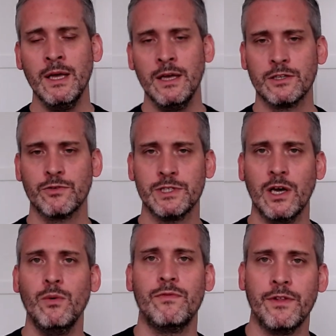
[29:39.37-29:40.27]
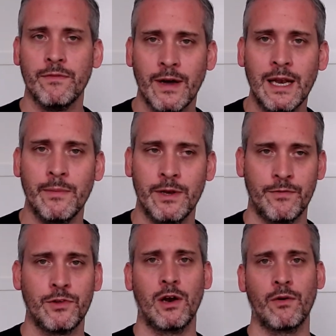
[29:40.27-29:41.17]
As a result of the
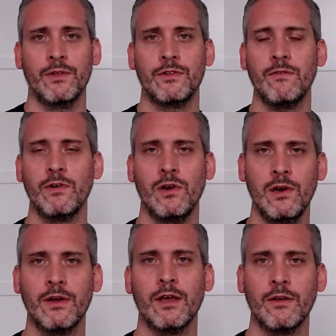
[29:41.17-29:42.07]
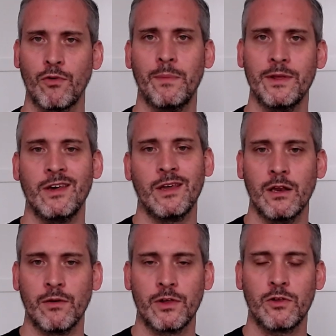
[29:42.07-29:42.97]
development of tolerance, if you're looking for a
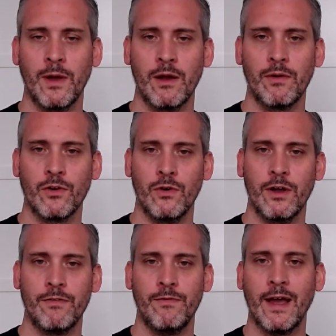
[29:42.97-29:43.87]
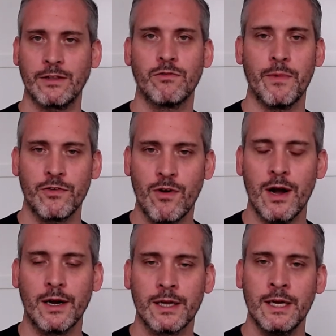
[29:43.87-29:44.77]
particular experience or effect from a
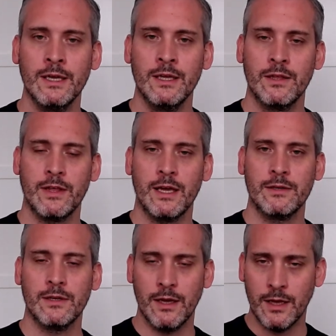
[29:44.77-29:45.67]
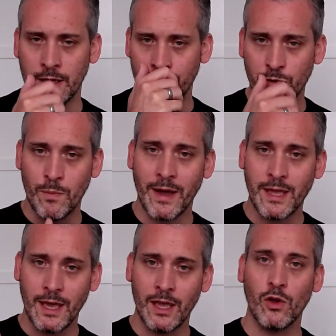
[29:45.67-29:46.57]
drug, then you
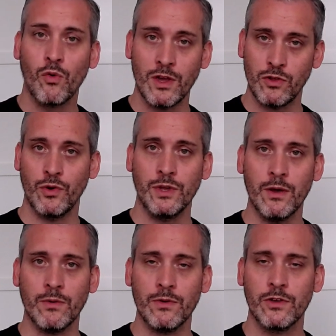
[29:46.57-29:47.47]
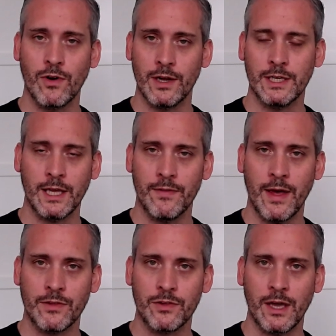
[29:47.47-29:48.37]
may increase your use to try to get
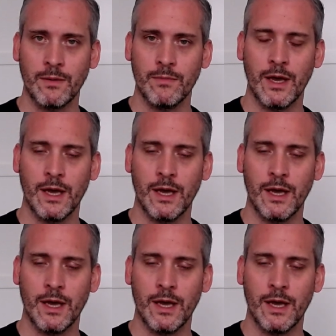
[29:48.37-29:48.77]
that same